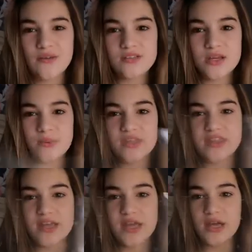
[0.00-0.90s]
have to say one
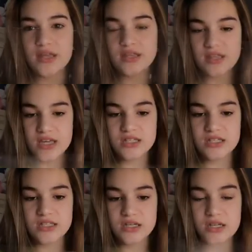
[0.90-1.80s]
thing.
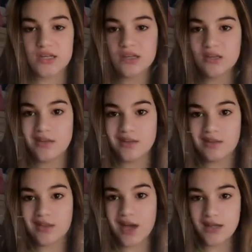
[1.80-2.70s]
This
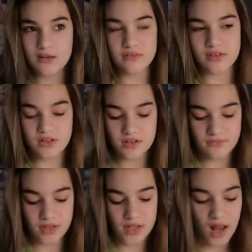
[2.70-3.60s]
kind of is
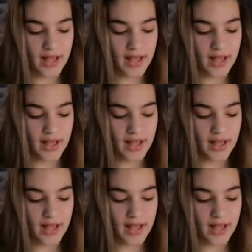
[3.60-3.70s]
inconvenient.